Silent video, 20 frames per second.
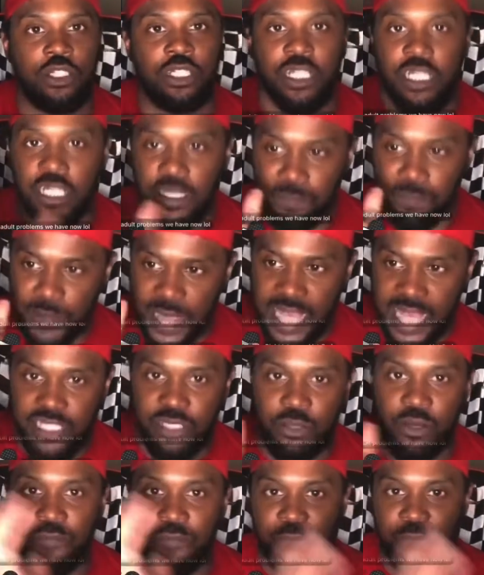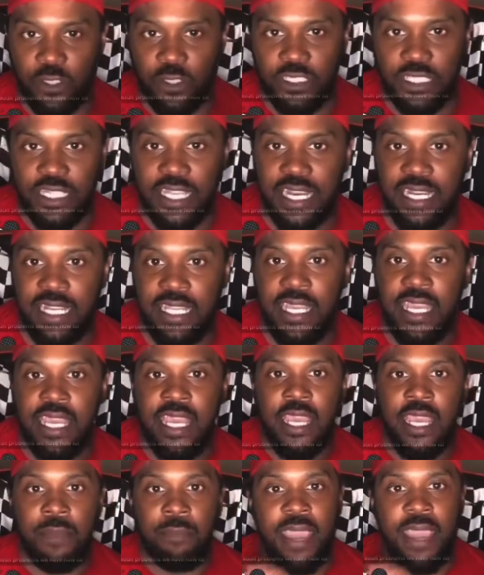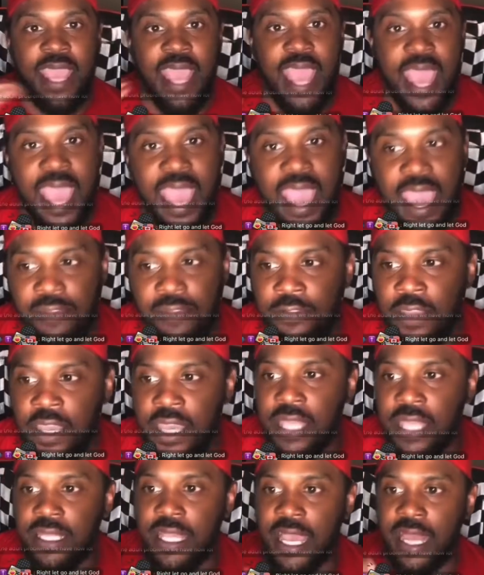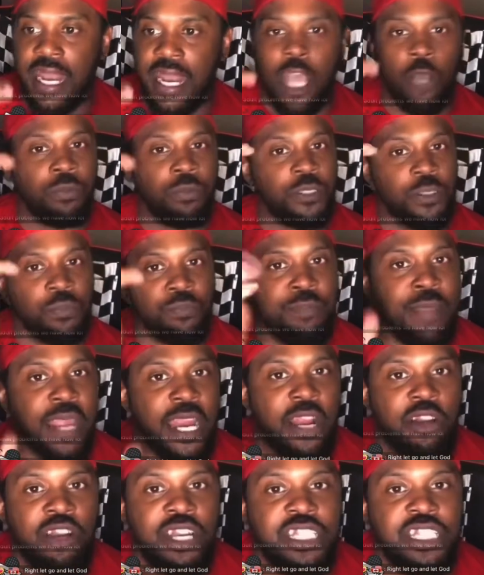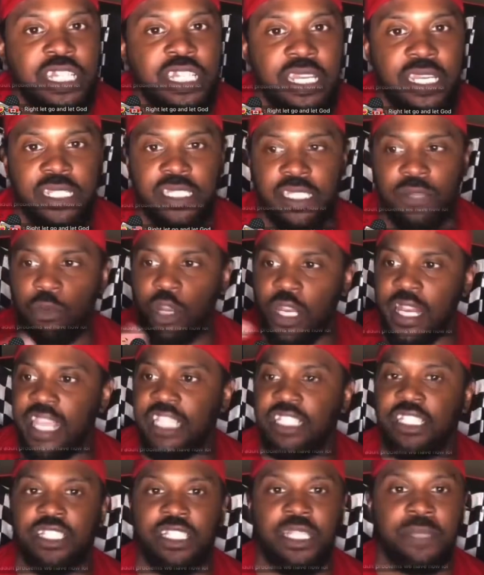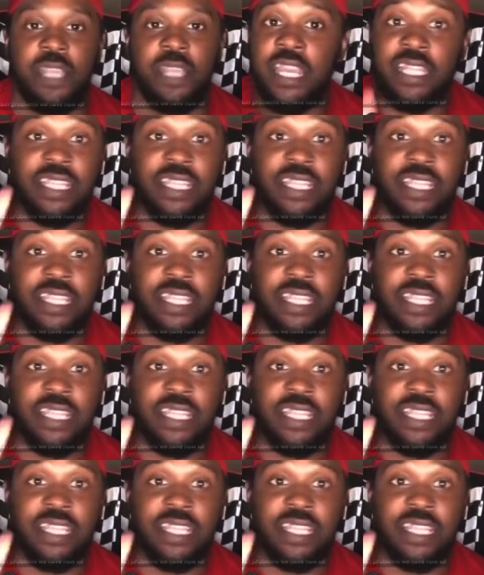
a good pastor and first lady may have that helps marriages and relationships.